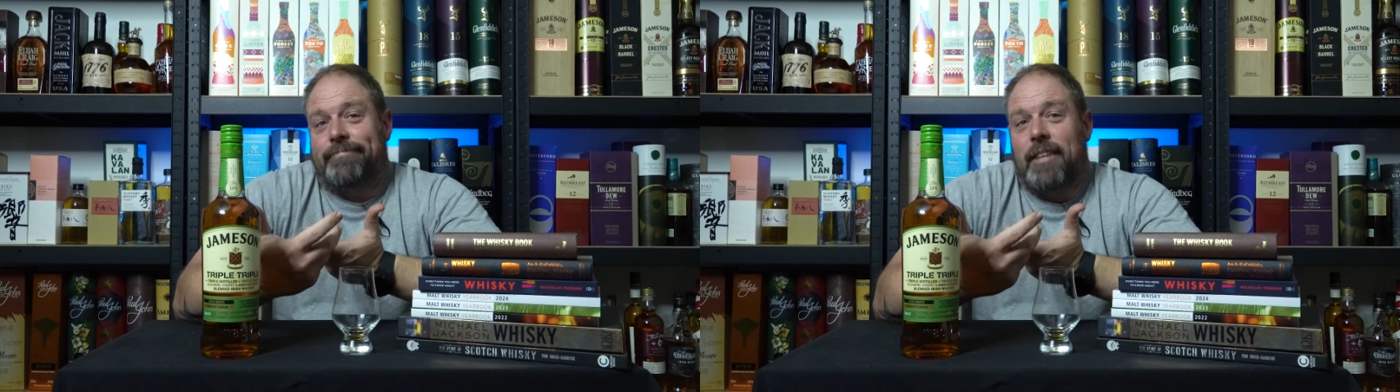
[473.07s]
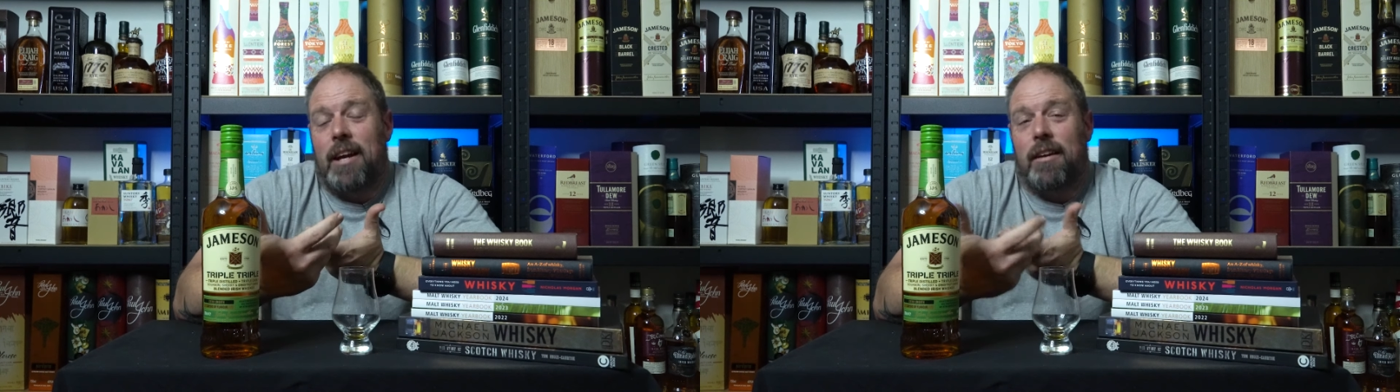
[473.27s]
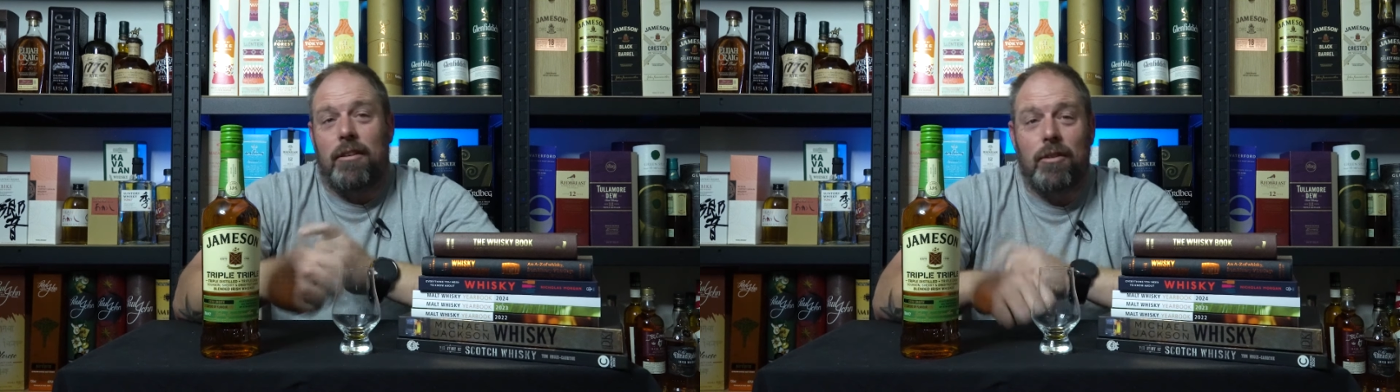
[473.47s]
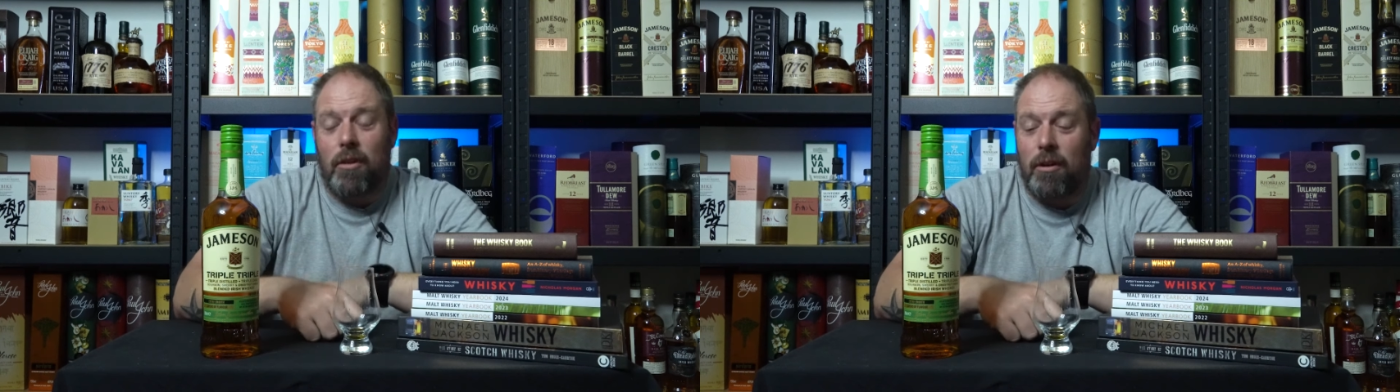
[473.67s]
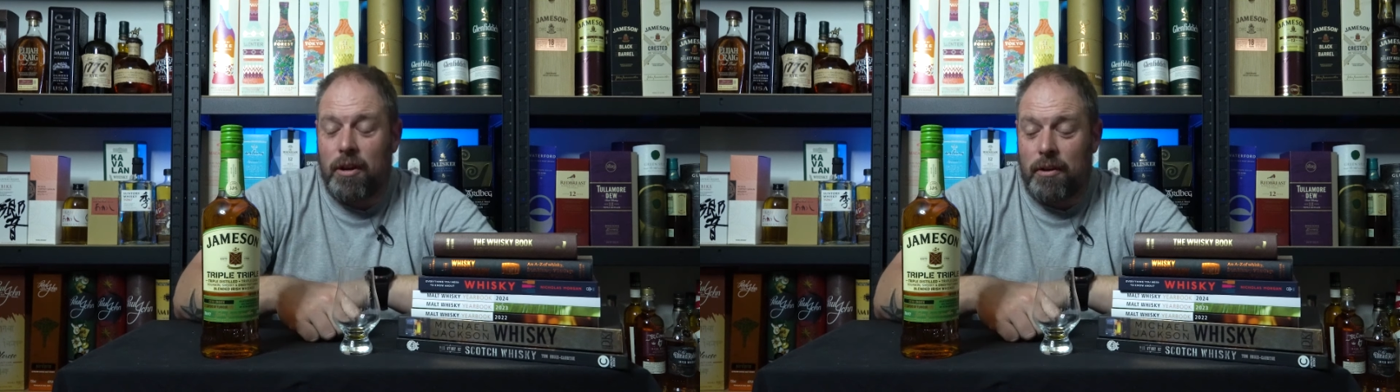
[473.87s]
Hey, you
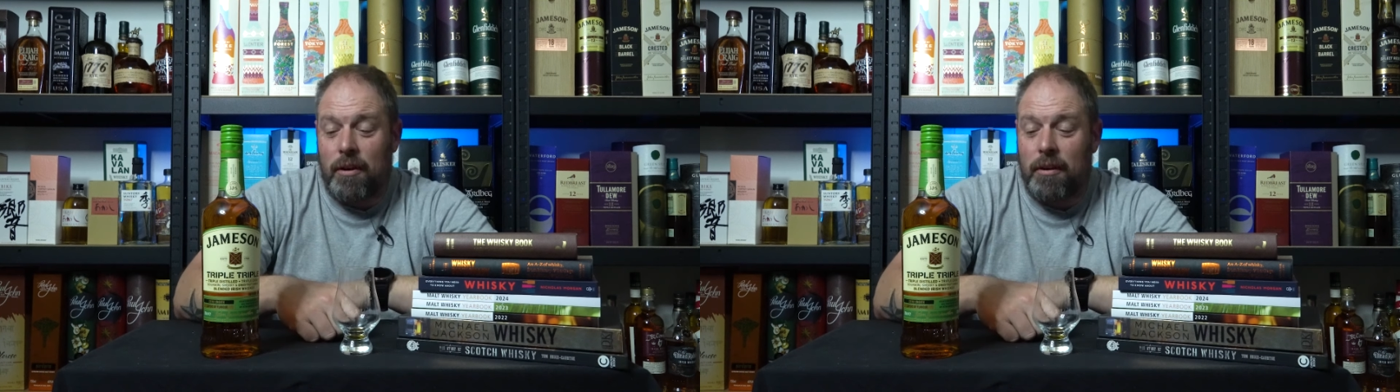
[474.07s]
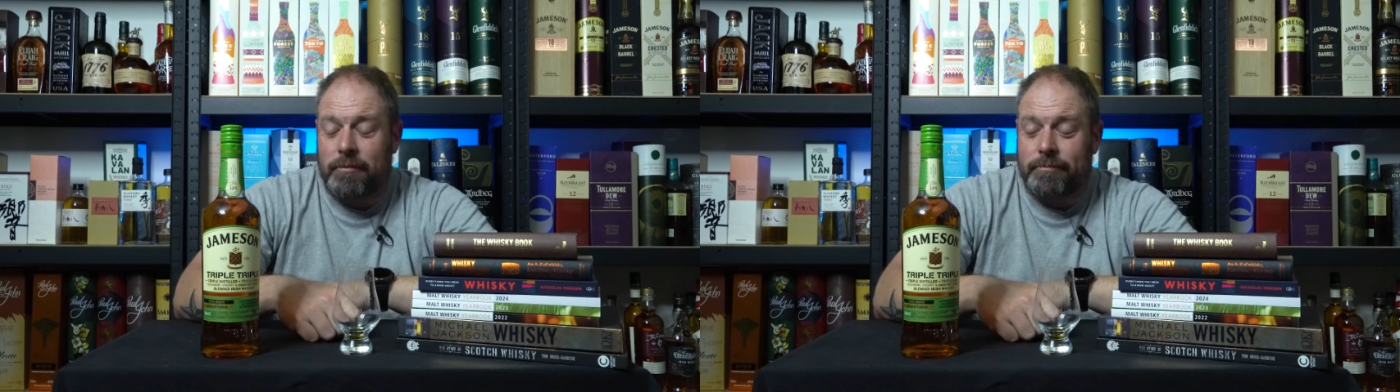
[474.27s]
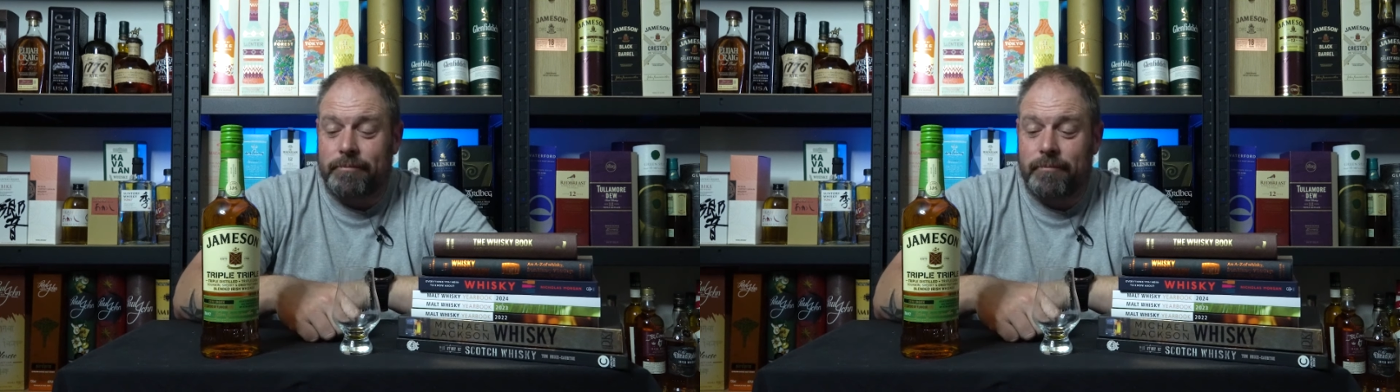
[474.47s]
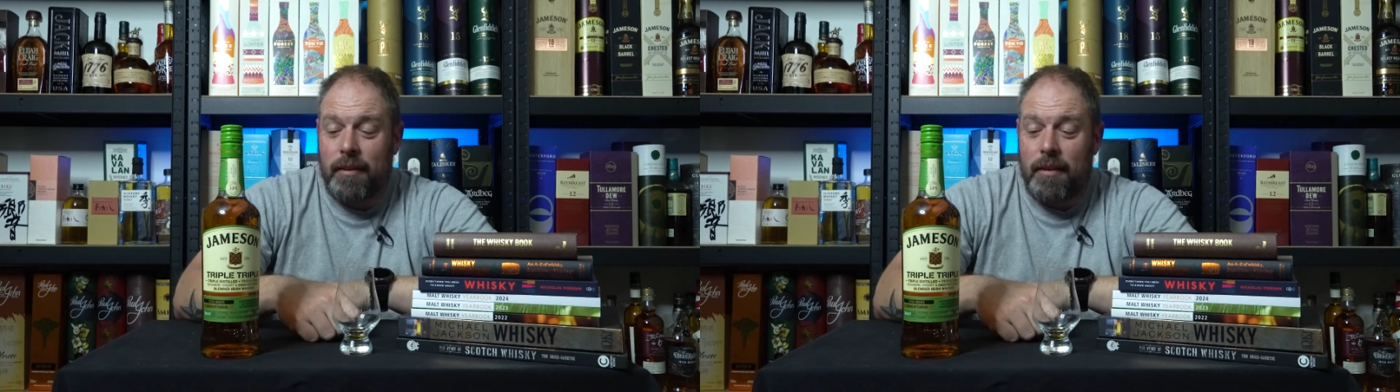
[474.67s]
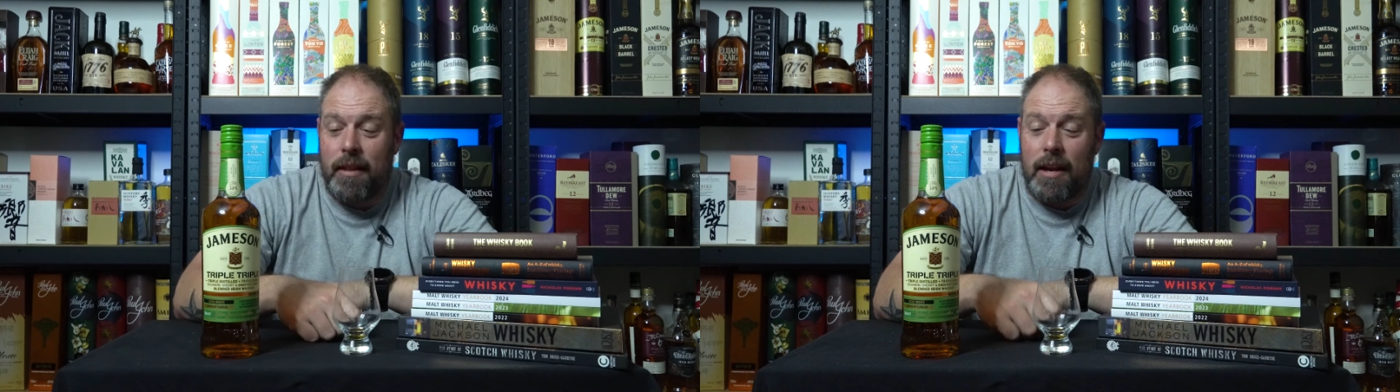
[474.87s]
can't go wrong.
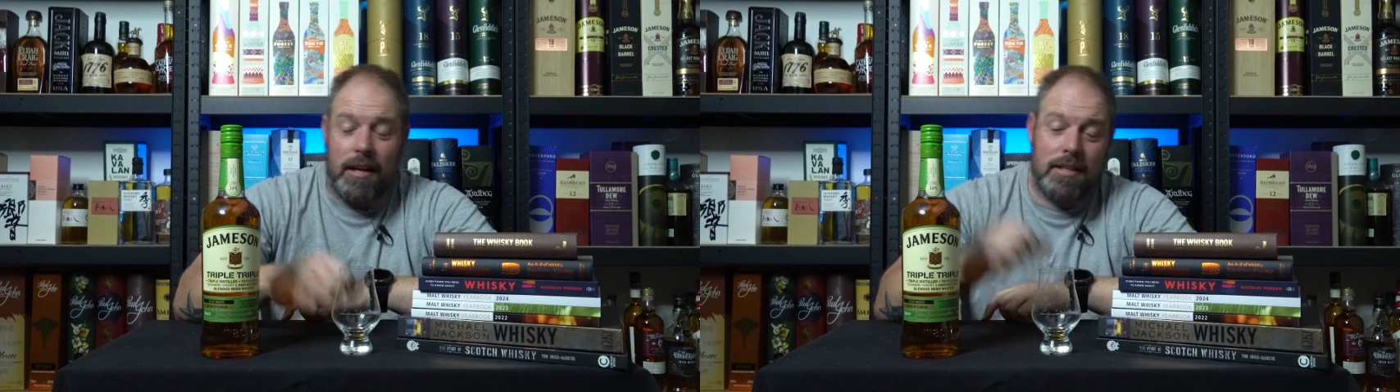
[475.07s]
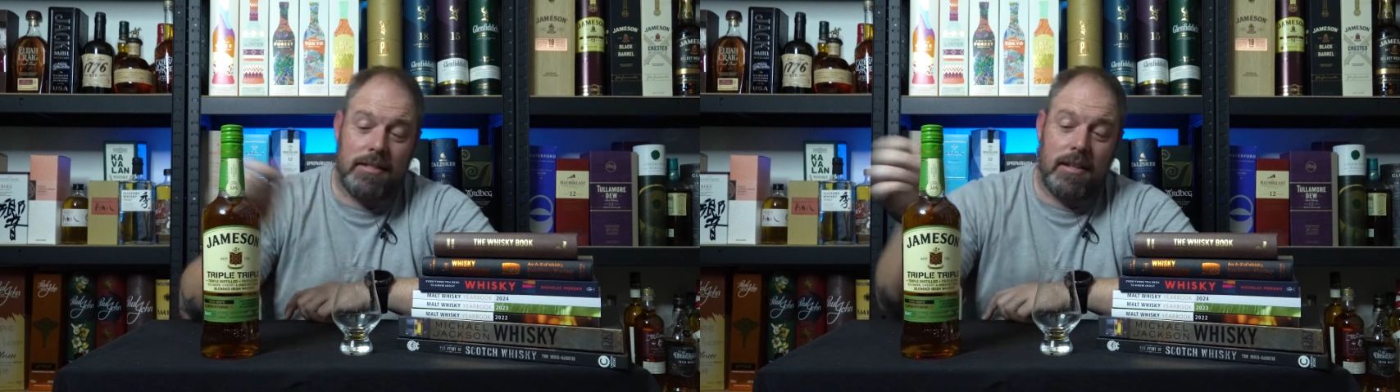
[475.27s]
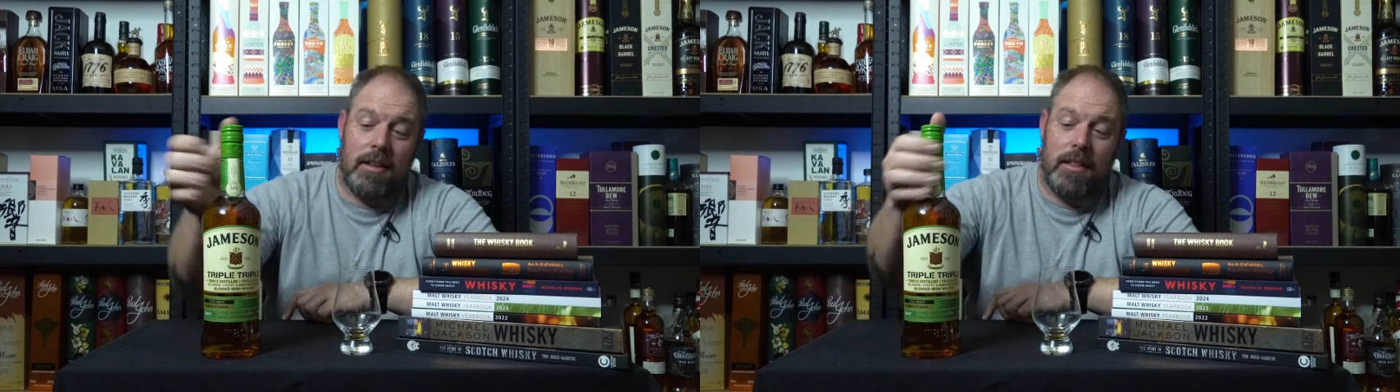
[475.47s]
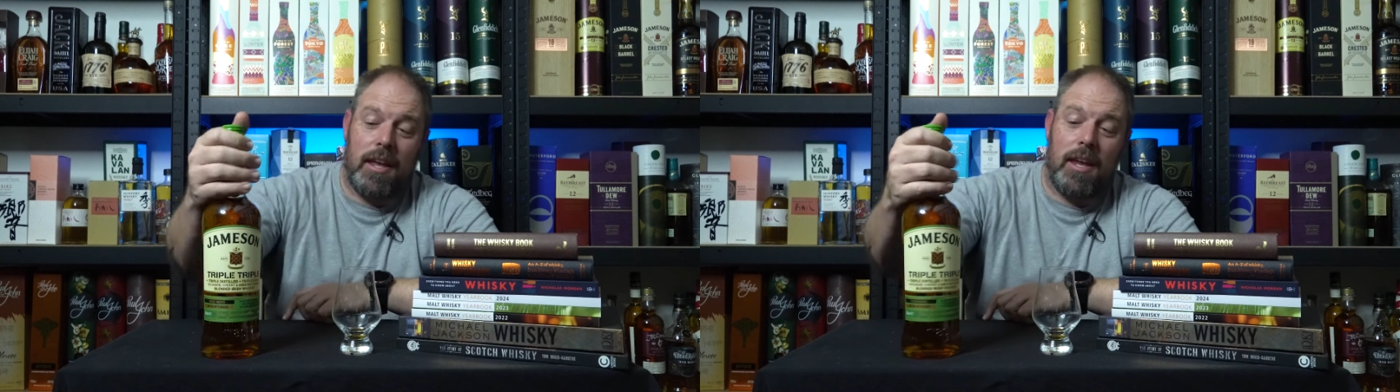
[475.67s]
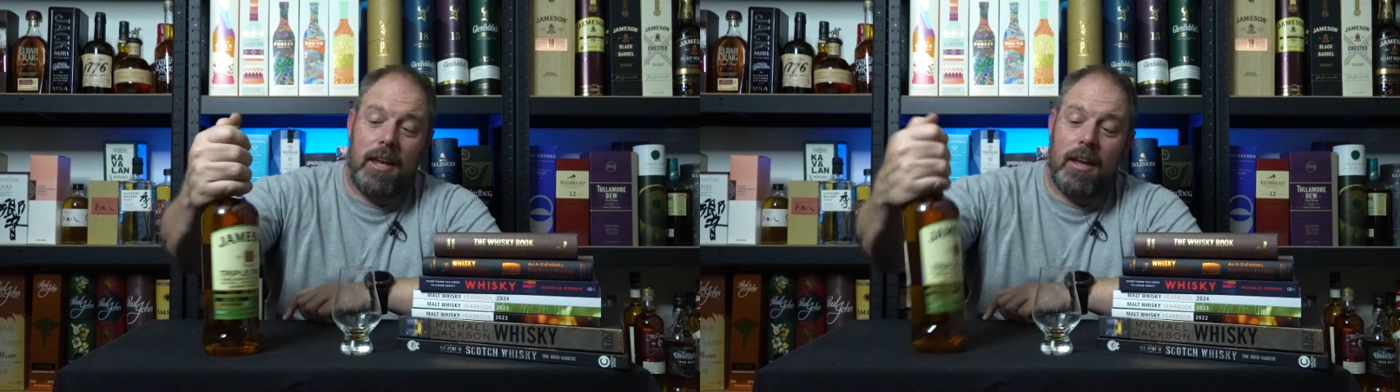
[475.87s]
And that is
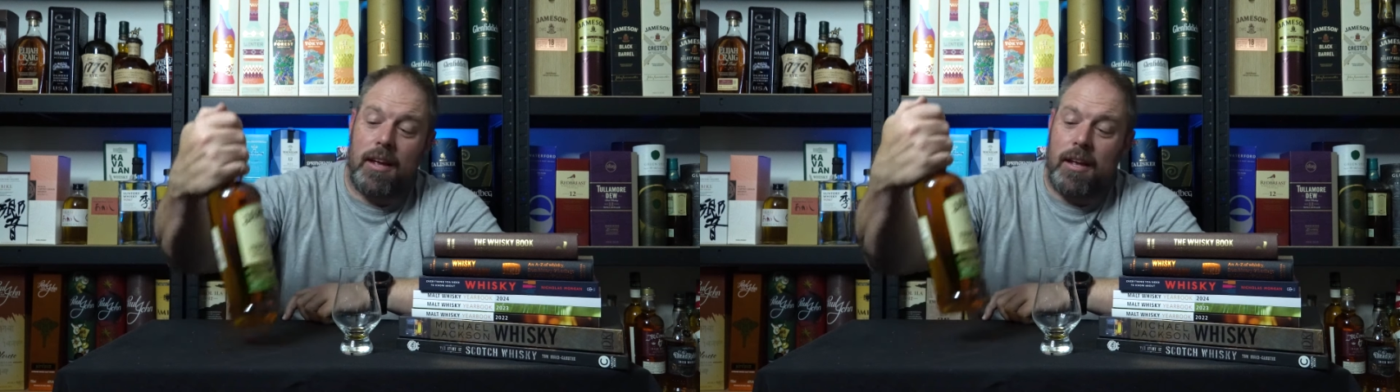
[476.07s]
the